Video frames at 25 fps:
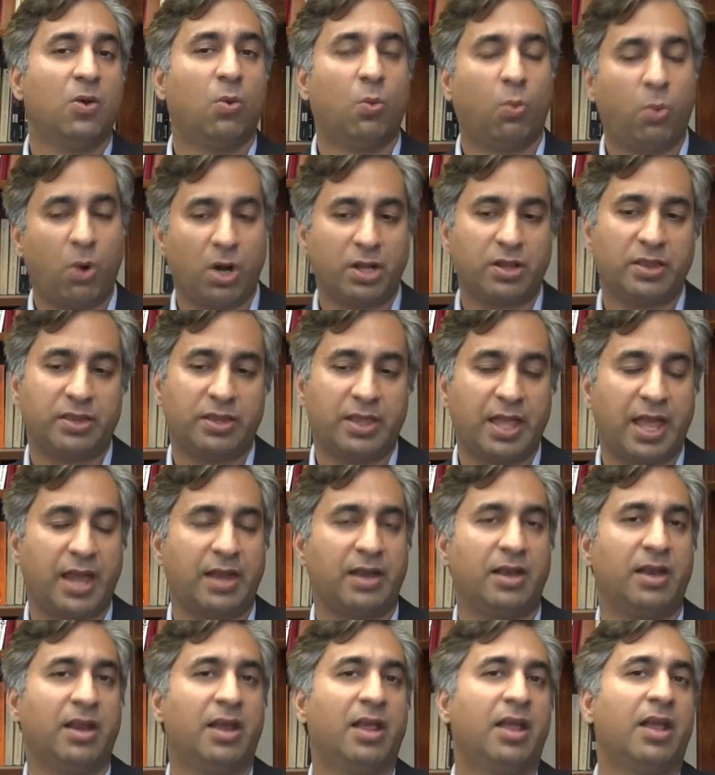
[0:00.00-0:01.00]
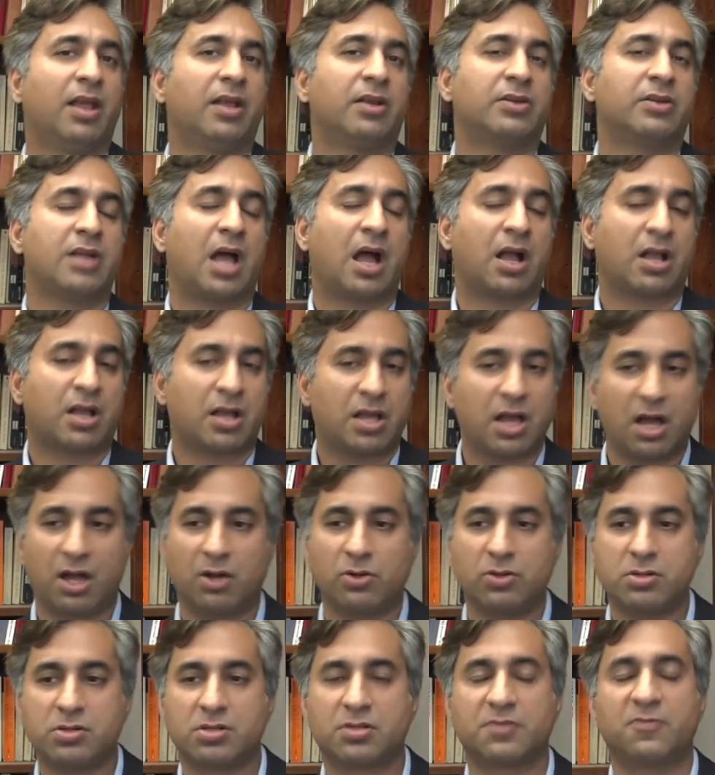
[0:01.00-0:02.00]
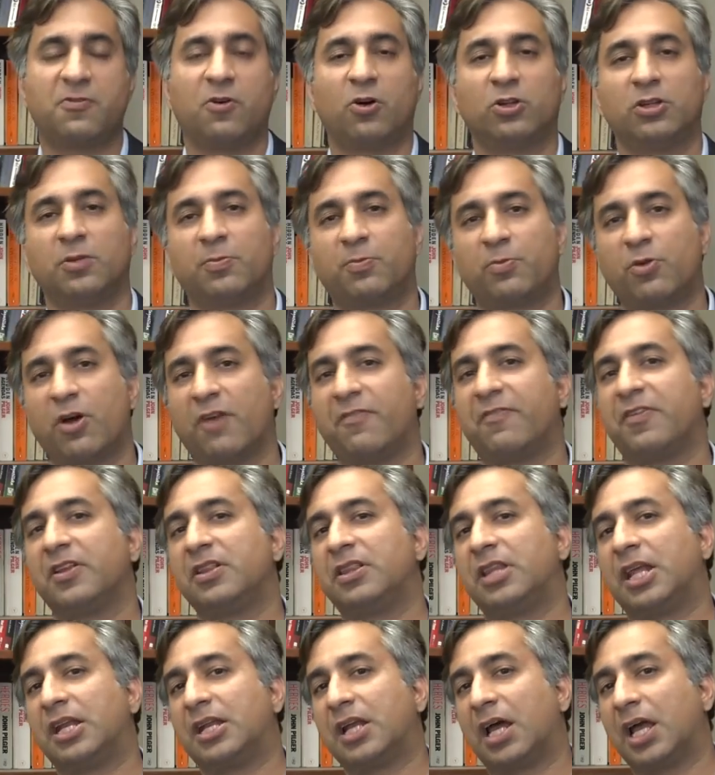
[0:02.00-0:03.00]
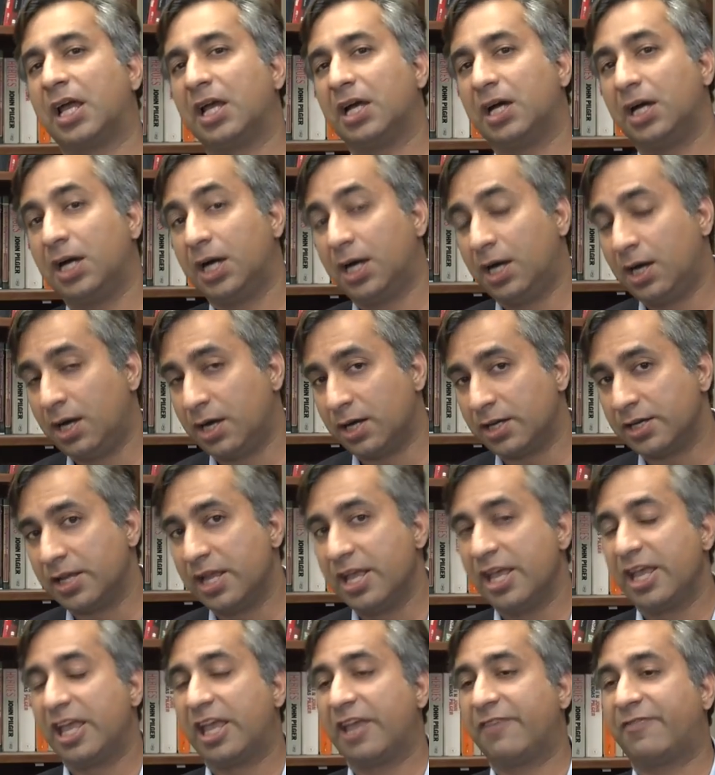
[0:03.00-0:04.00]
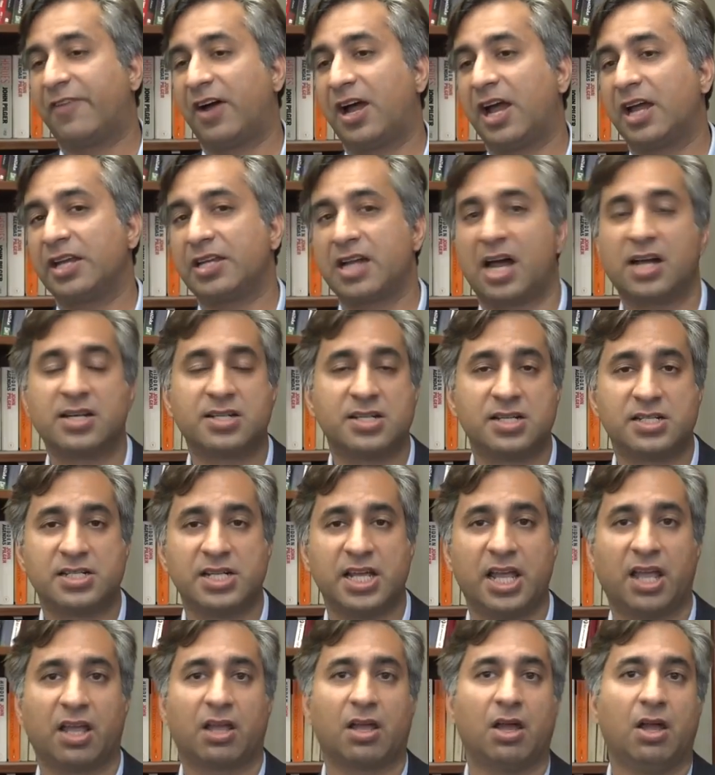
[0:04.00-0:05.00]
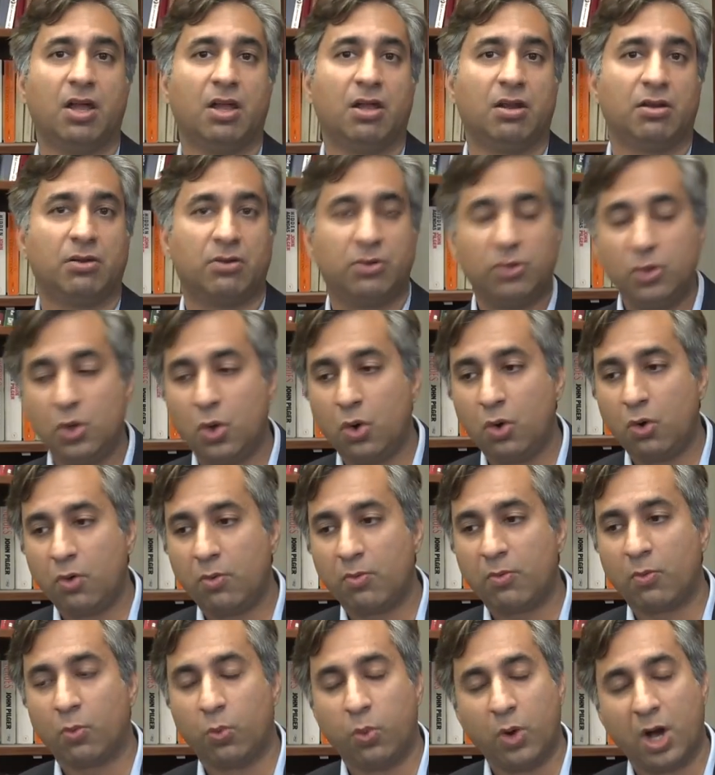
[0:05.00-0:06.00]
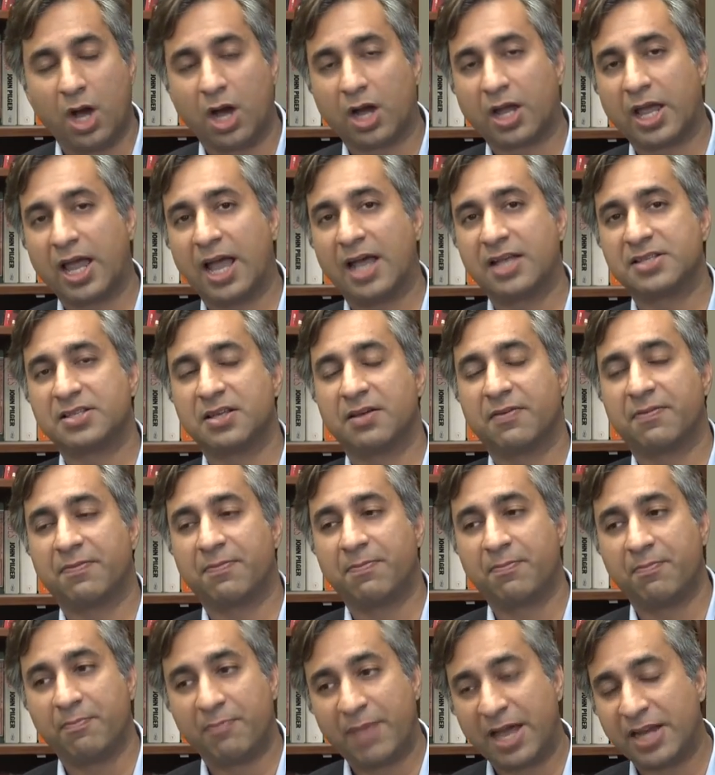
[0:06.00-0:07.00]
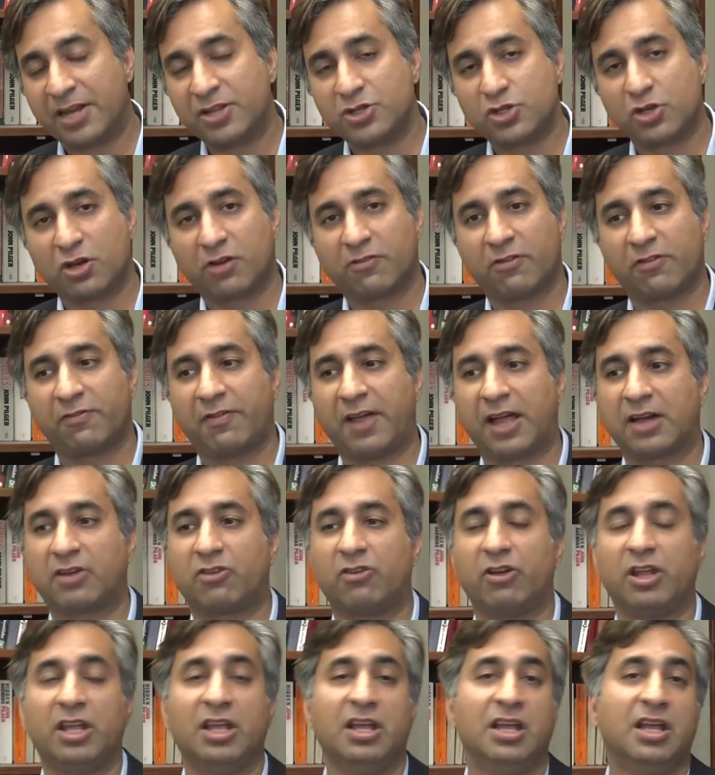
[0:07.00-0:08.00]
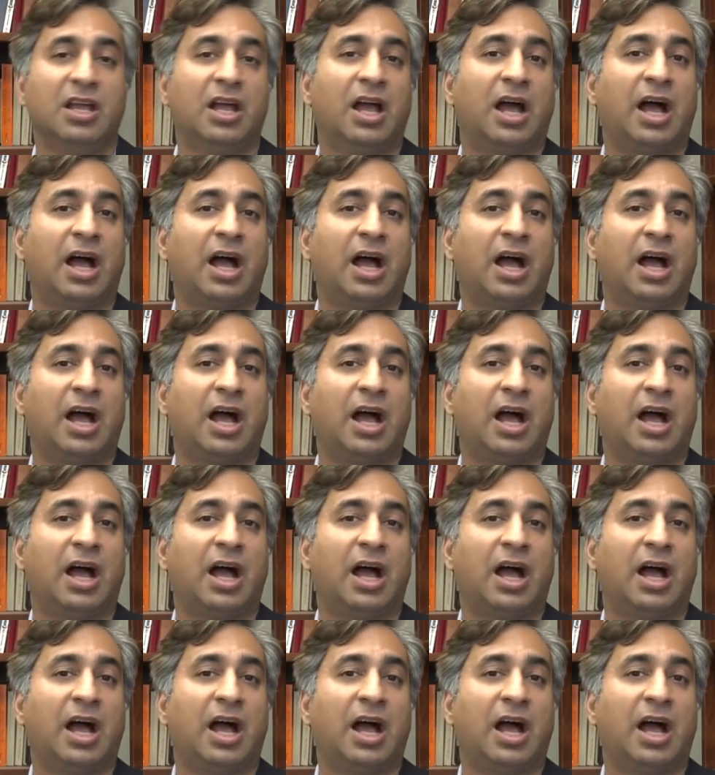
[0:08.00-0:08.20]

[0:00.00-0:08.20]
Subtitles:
What then accounts for the profit that I earn if I undertake no work as a manager of a factory?